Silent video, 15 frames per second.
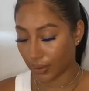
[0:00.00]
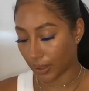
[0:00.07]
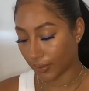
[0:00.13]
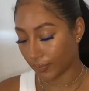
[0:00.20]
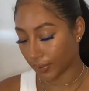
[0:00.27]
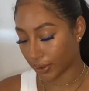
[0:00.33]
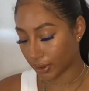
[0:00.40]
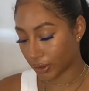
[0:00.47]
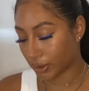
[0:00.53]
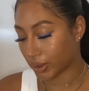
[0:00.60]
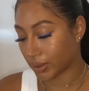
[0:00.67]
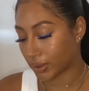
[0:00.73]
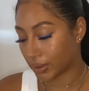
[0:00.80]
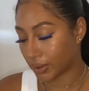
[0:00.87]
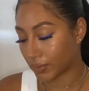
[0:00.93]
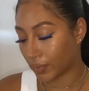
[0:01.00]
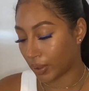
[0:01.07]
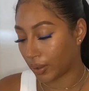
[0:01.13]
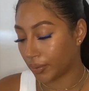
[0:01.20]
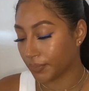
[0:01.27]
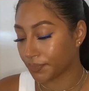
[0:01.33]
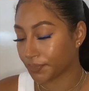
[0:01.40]
That works just as
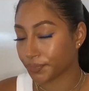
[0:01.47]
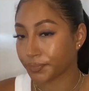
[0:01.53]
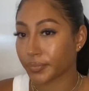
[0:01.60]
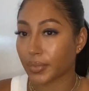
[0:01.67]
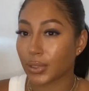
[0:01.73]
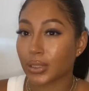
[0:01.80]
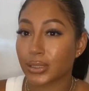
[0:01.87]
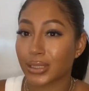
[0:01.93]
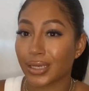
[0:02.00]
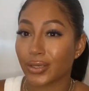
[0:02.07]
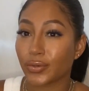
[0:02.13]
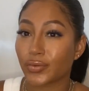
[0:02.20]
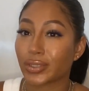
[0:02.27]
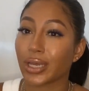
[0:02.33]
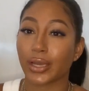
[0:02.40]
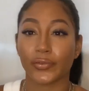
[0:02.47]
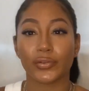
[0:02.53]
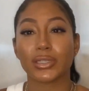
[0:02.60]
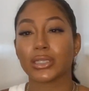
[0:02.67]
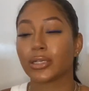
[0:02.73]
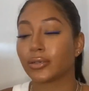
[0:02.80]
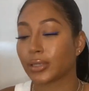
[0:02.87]
well. This I use every
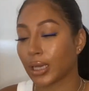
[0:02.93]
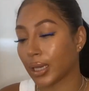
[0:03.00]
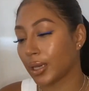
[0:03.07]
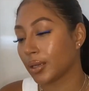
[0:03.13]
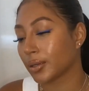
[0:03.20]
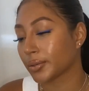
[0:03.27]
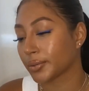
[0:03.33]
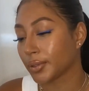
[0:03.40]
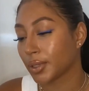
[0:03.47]
single night.